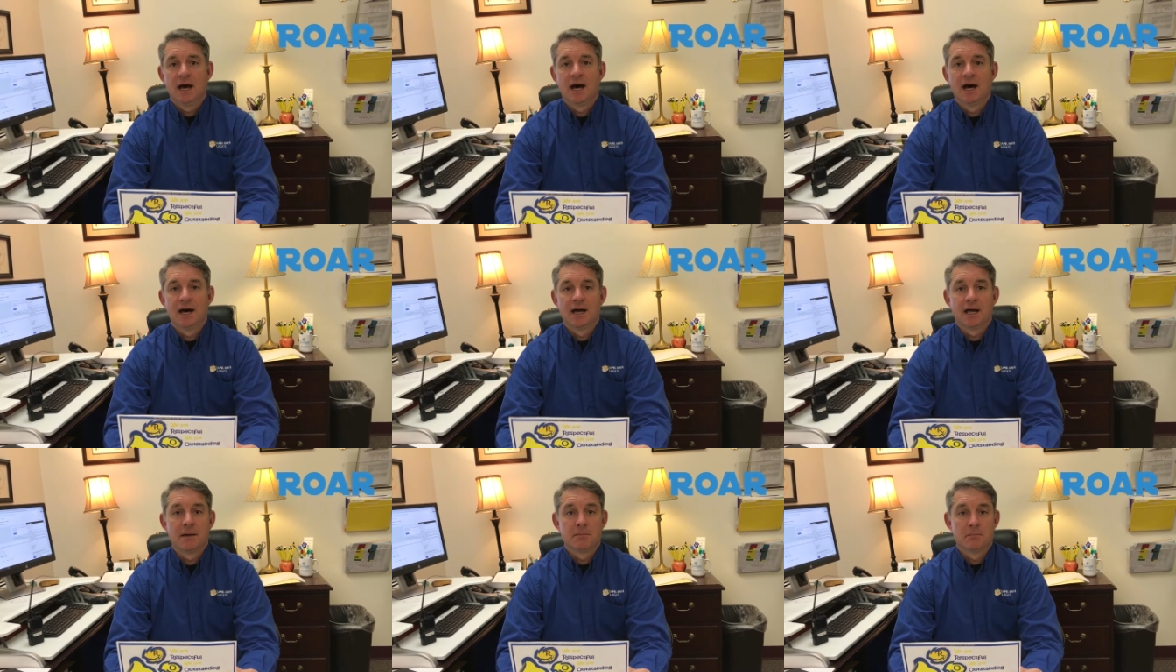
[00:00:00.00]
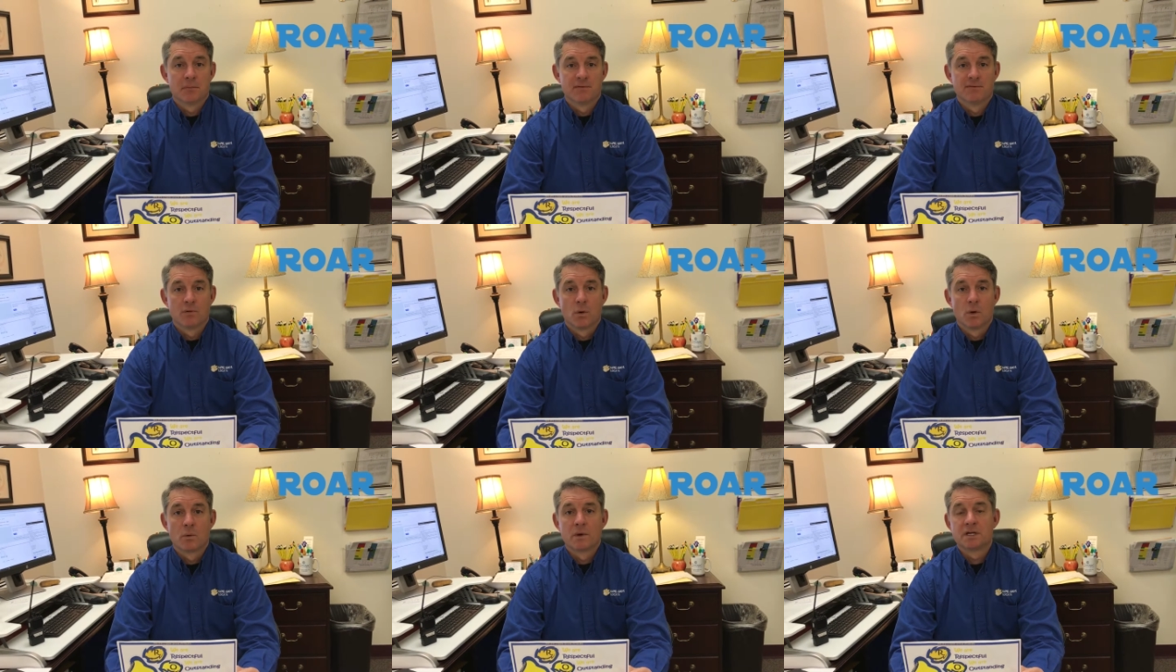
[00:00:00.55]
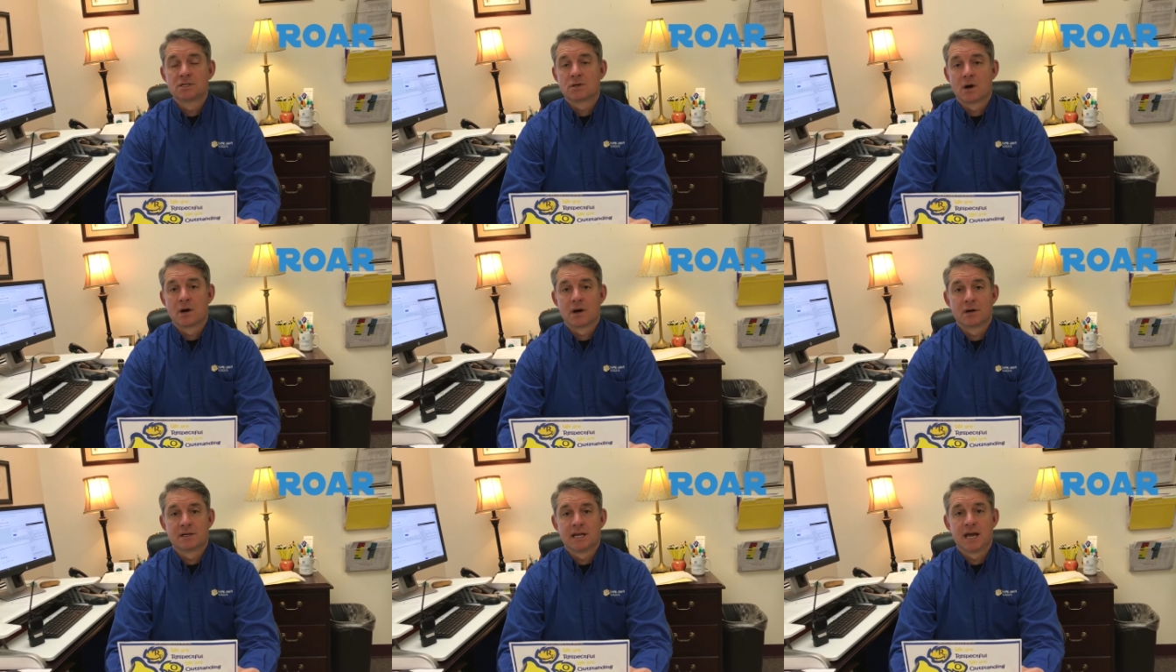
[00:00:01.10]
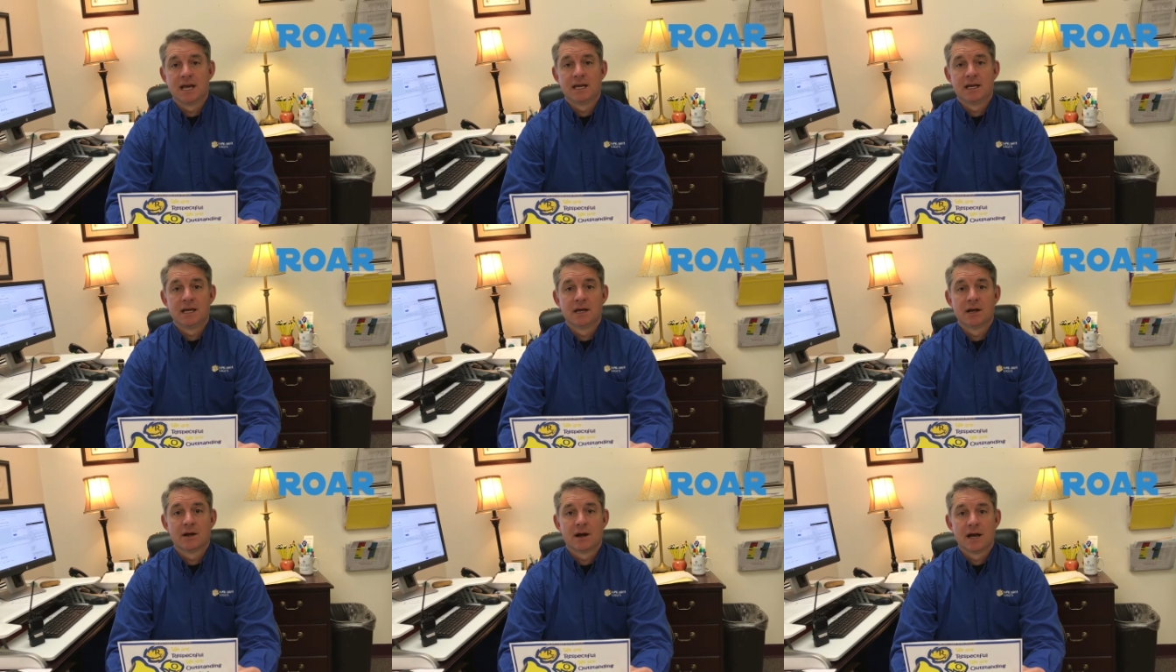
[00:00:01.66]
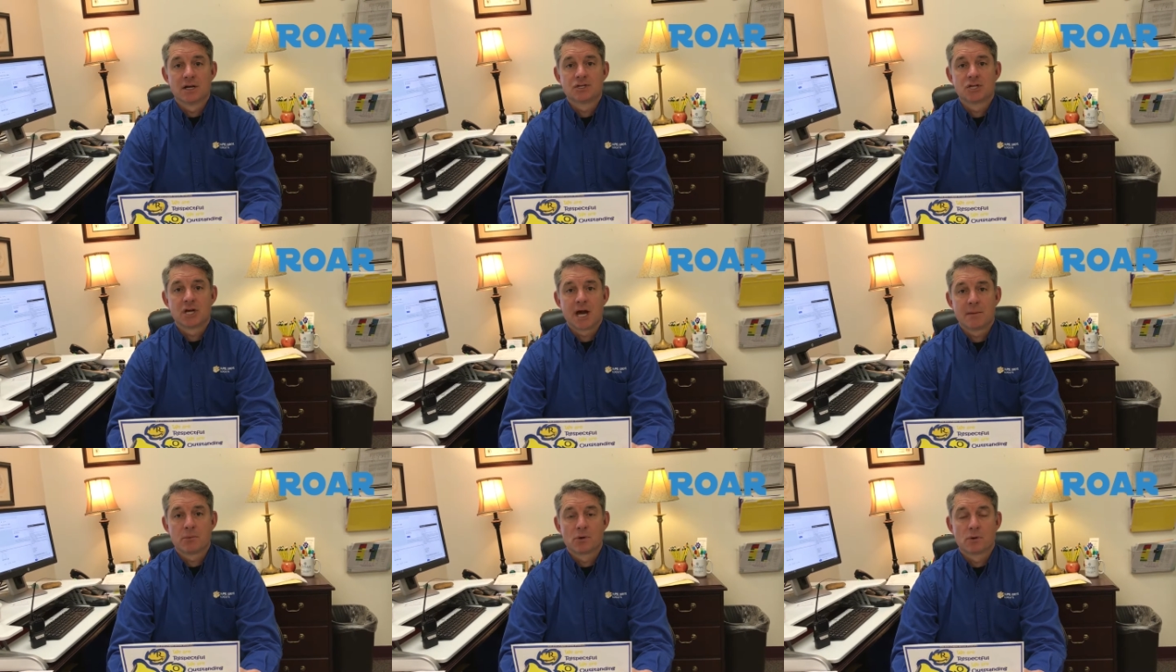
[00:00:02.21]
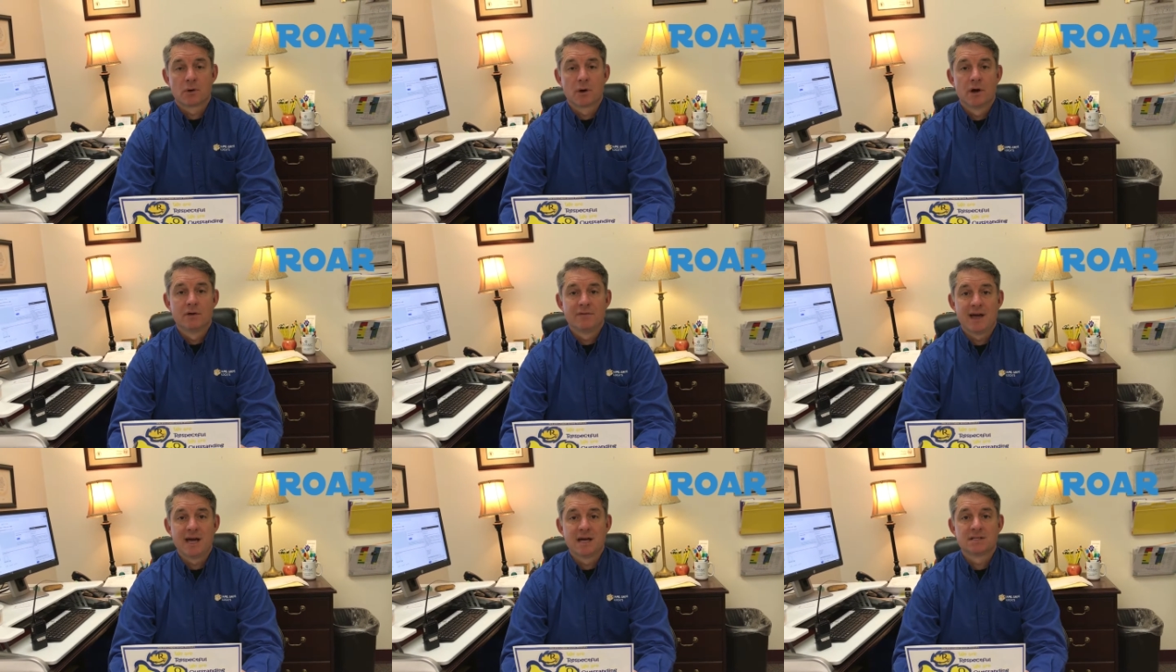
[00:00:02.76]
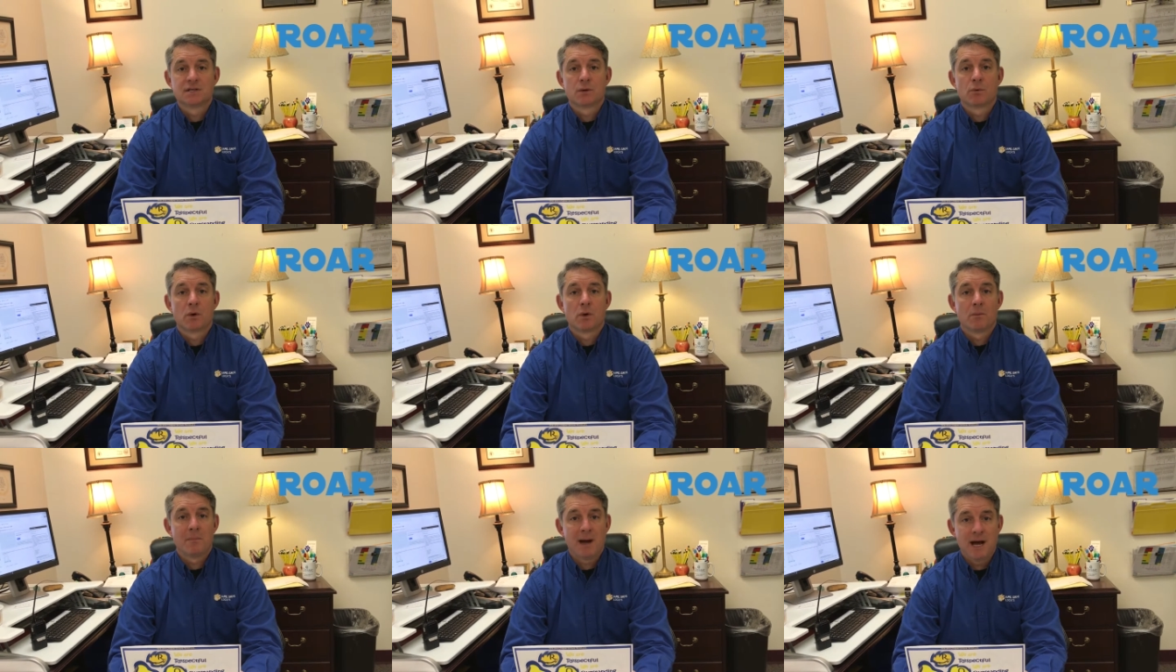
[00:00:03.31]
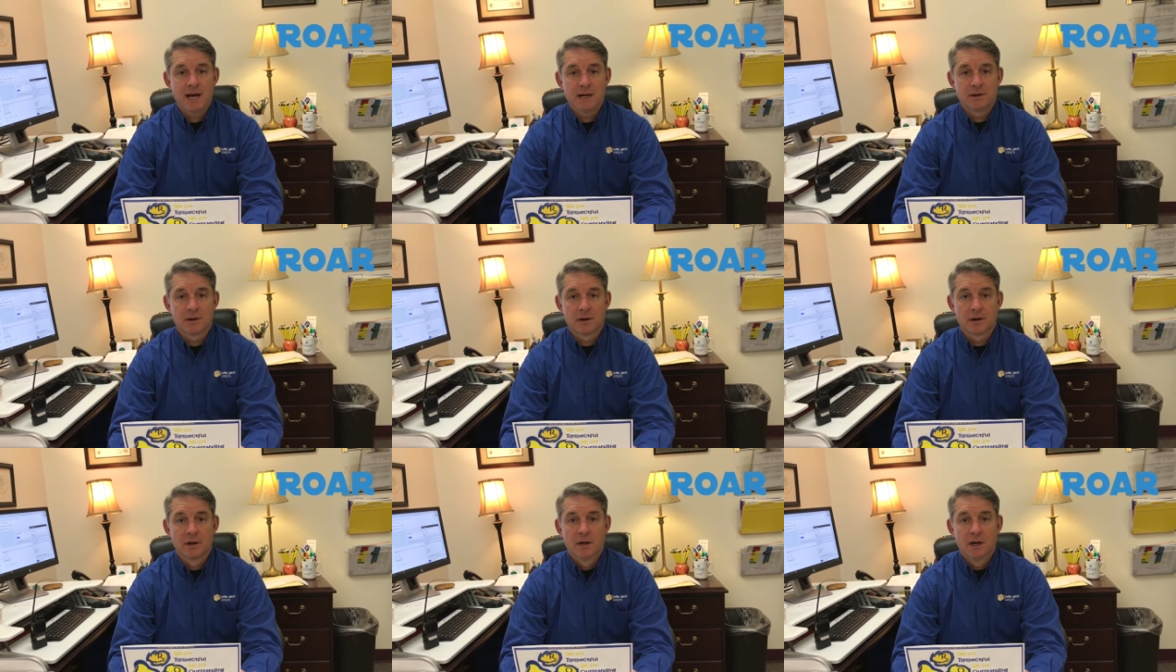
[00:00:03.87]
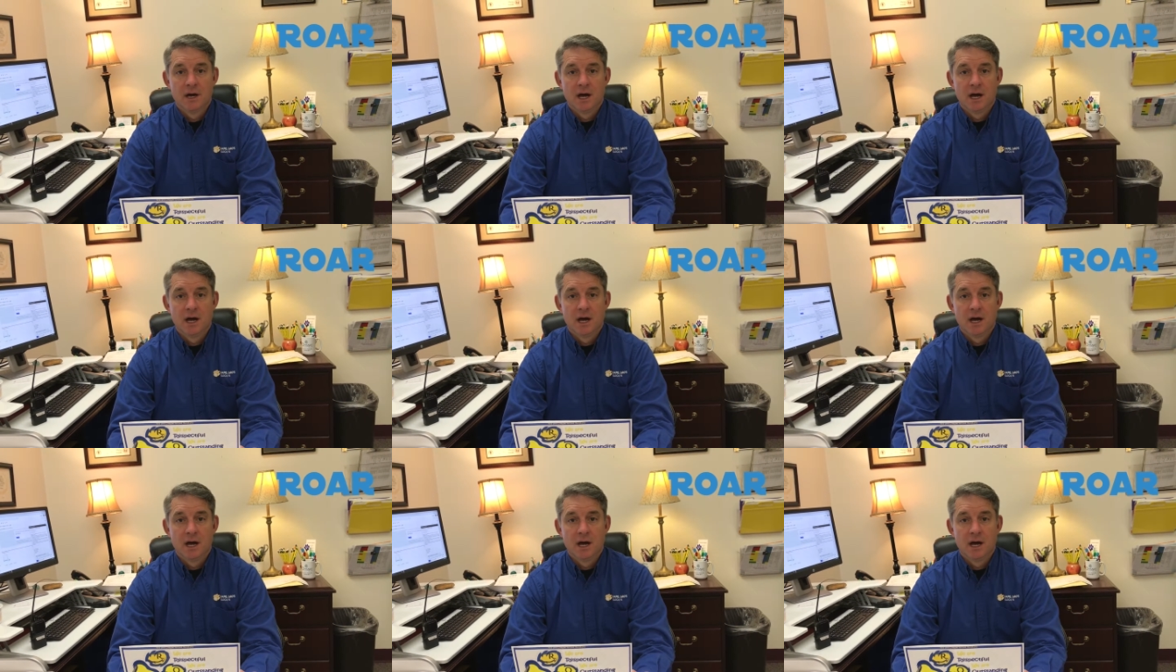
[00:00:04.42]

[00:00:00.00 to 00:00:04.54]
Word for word: Uh, before we start our day here at Chapel Grove as a reminder